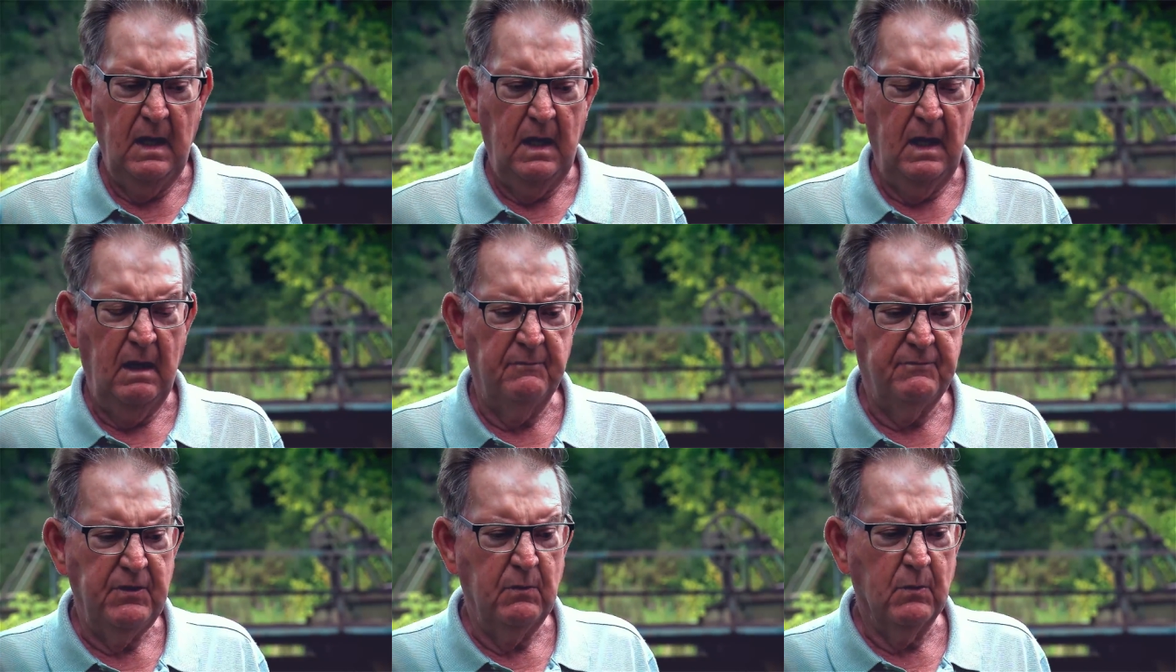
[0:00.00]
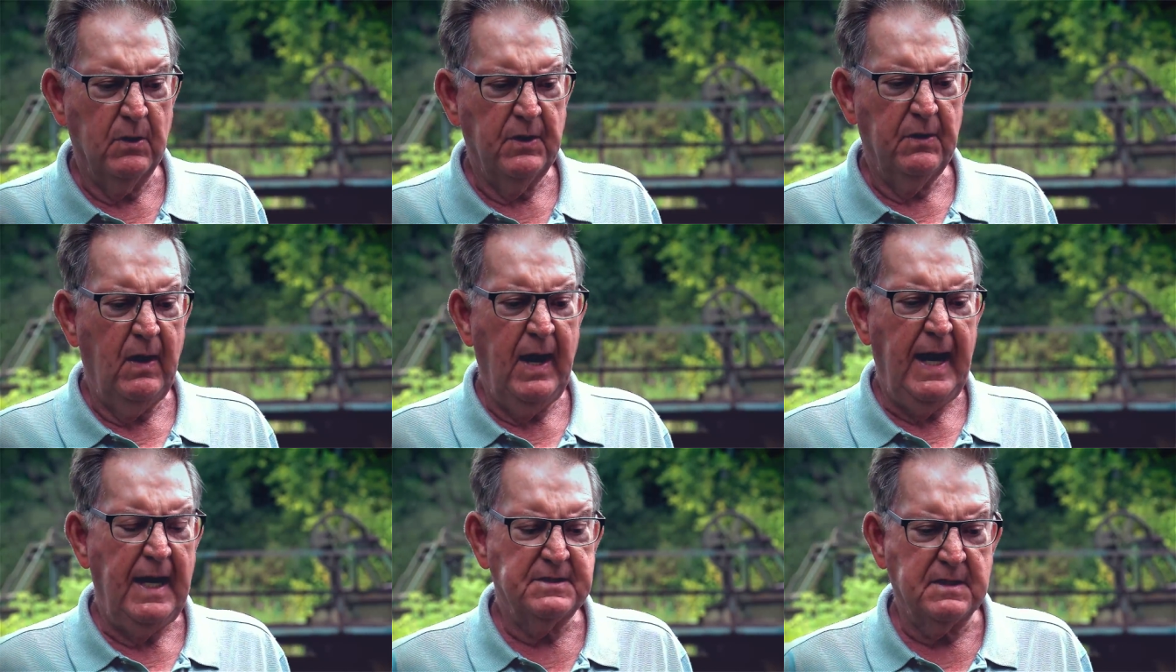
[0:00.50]
If you were to
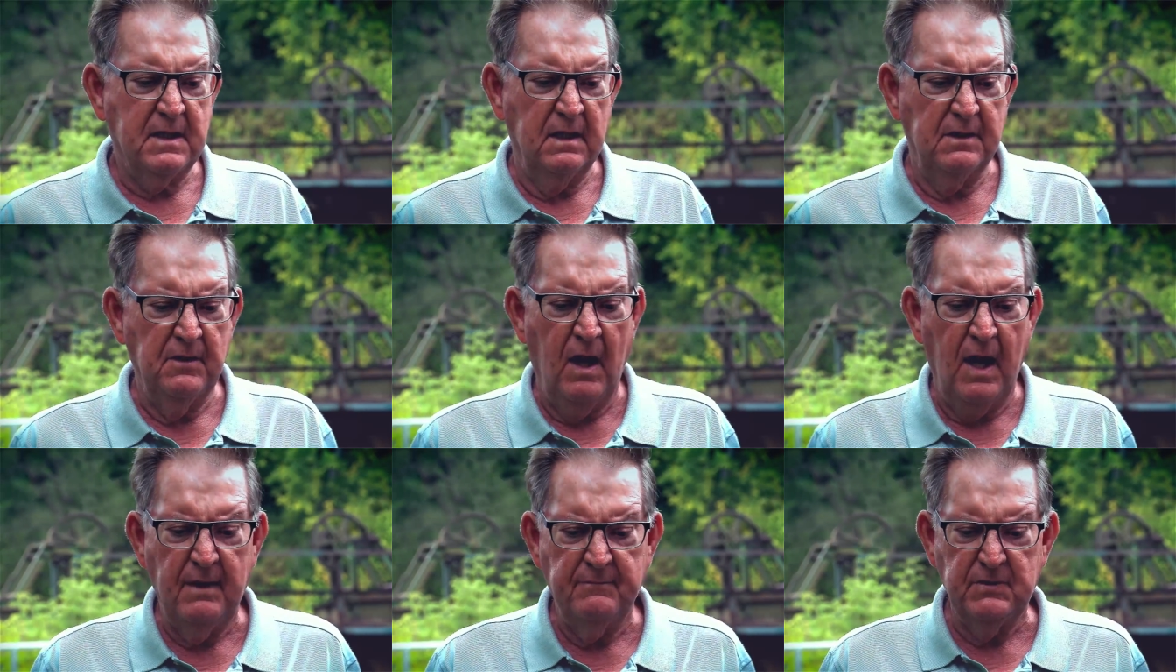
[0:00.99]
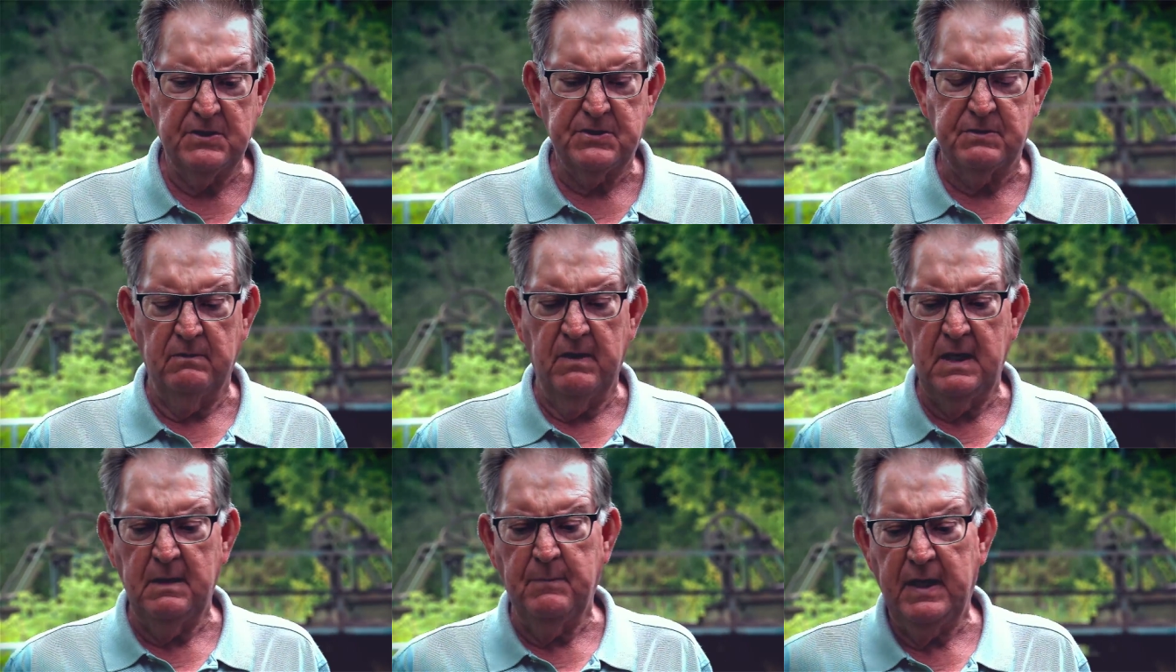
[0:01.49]
ask a novice
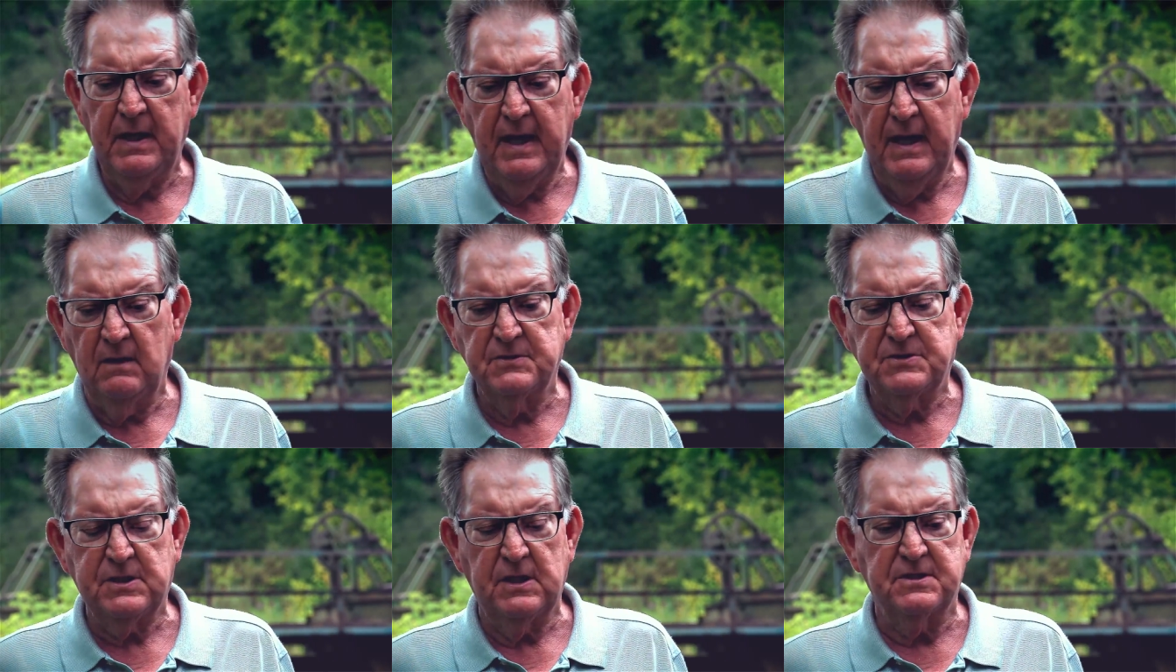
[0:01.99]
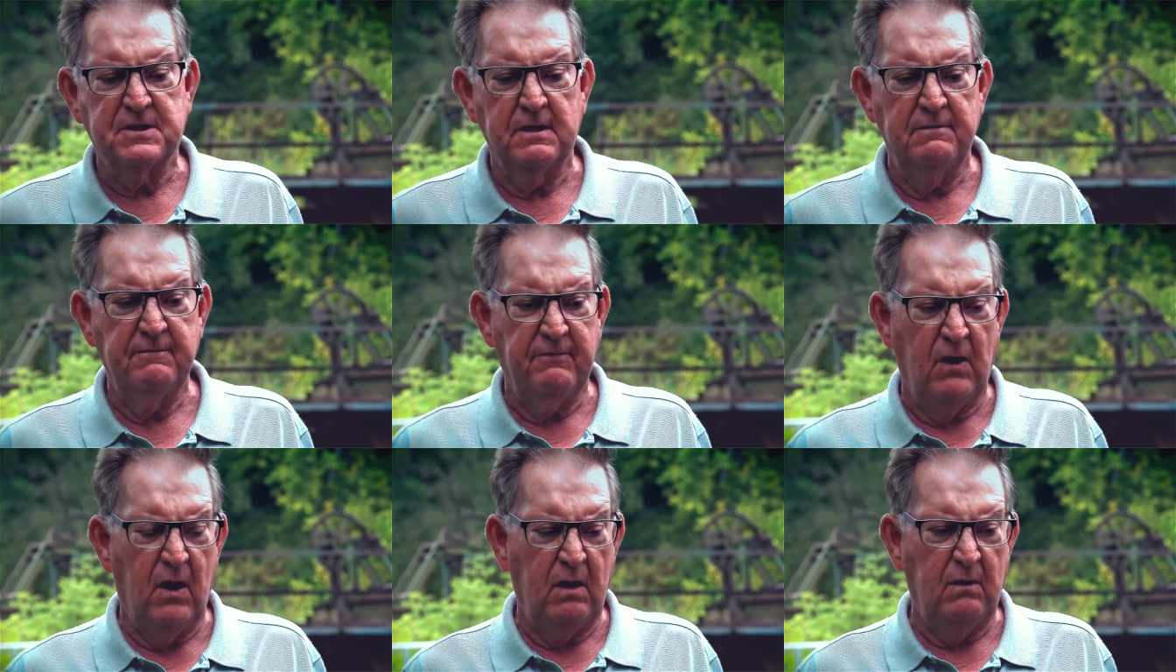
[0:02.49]
or anybody else that's
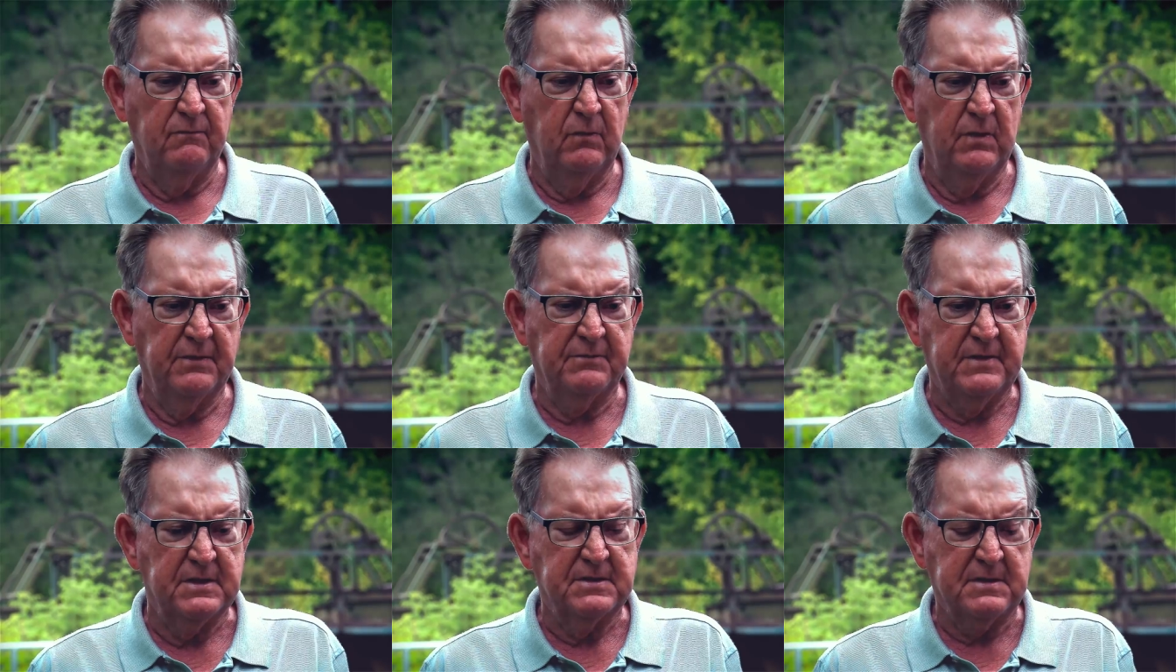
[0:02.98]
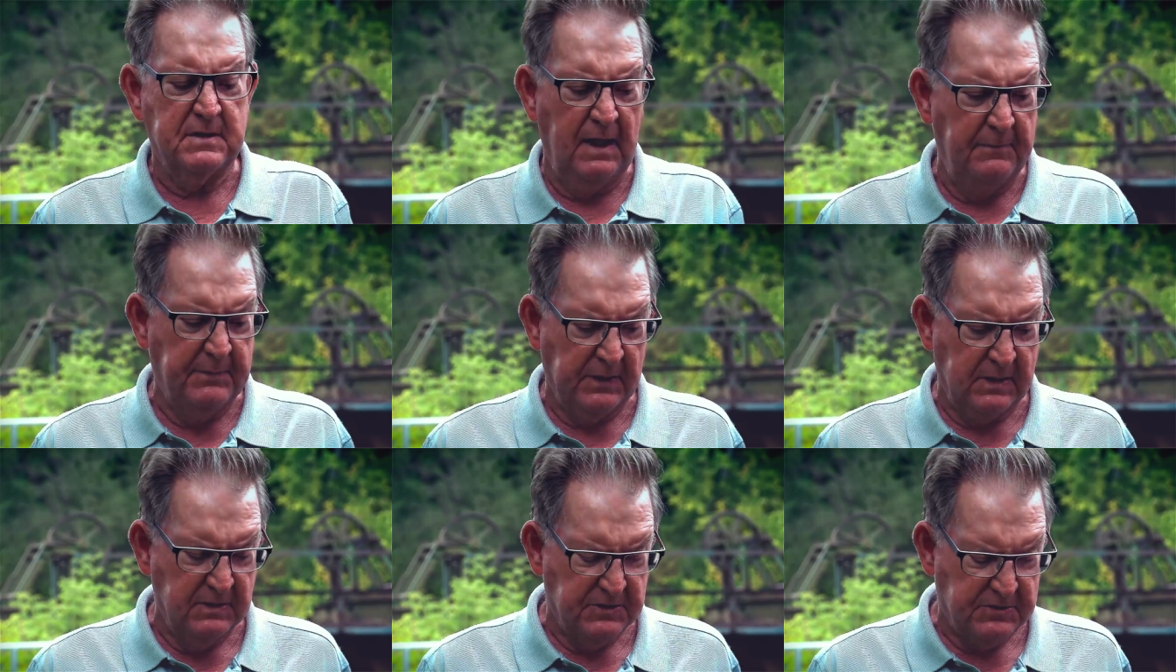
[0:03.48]
involved with this
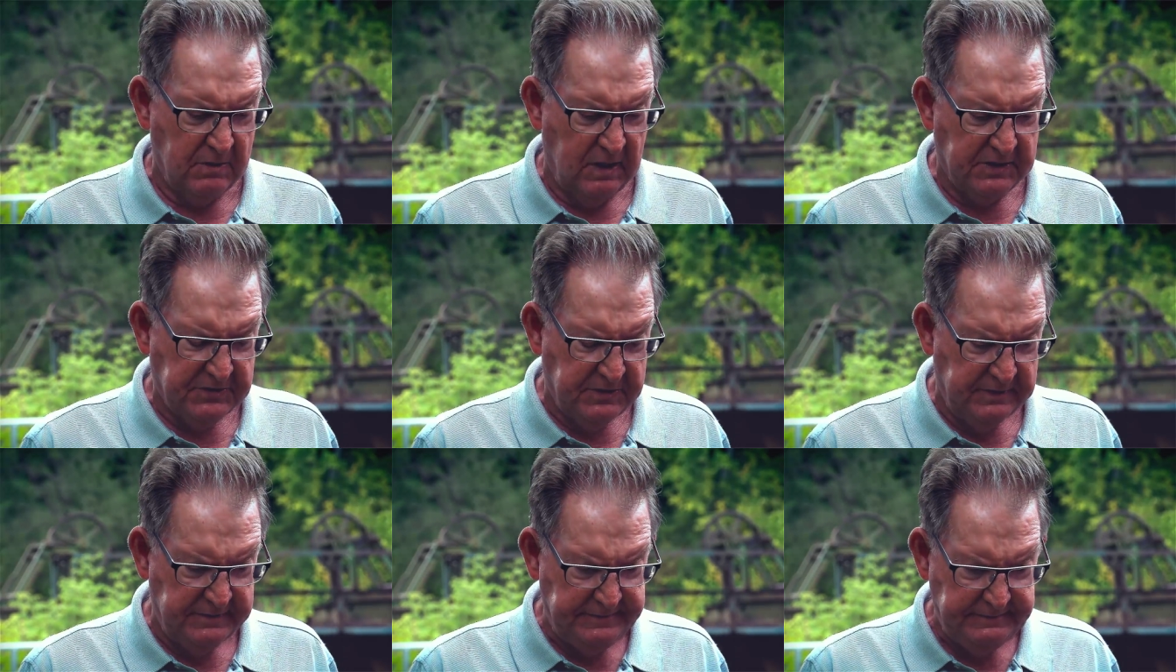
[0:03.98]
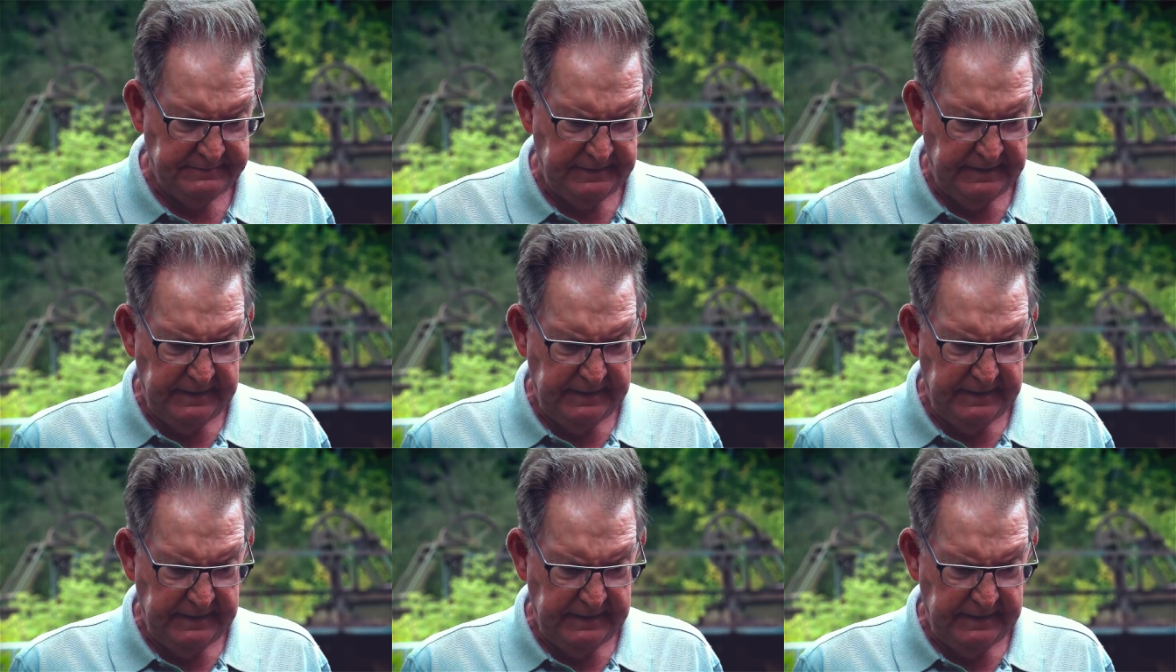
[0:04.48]
type of construction,